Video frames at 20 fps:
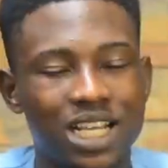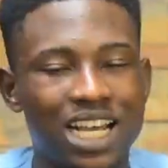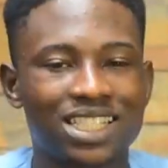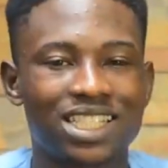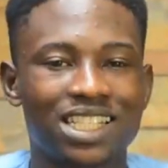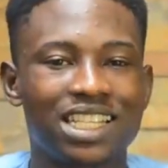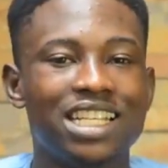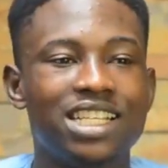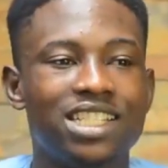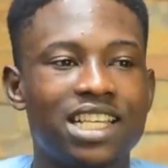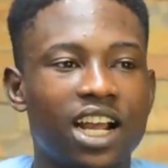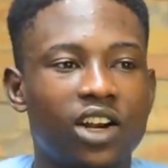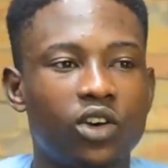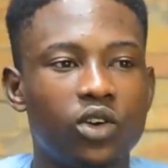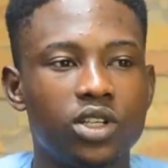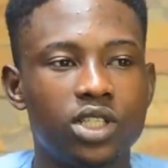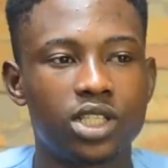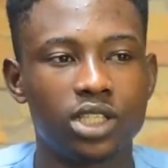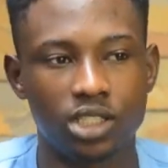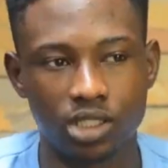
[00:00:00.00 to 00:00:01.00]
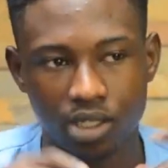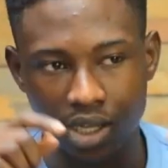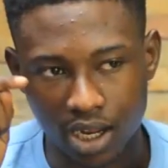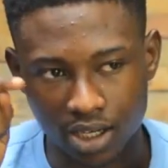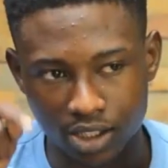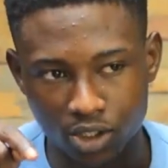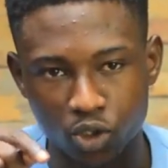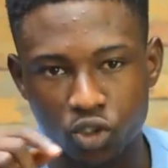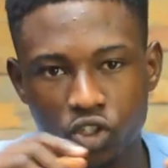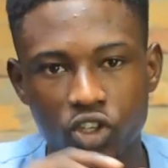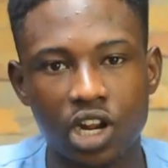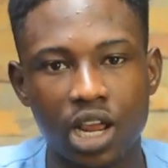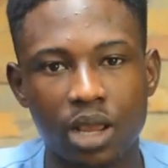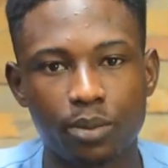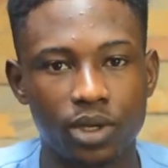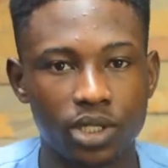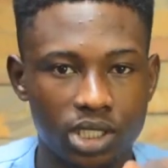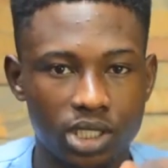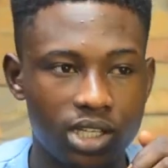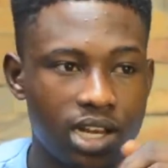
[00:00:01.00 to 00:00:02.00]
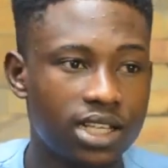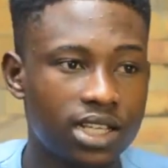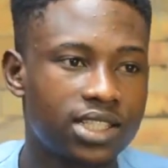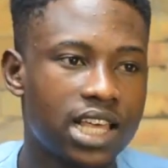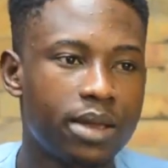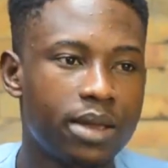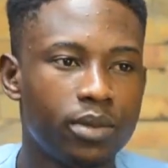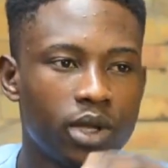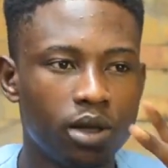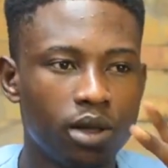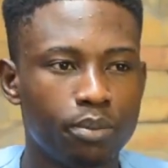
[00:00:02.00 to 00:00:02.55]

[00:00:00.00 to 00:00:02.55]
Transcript: @IsaCrazy and subscribe. Till next time,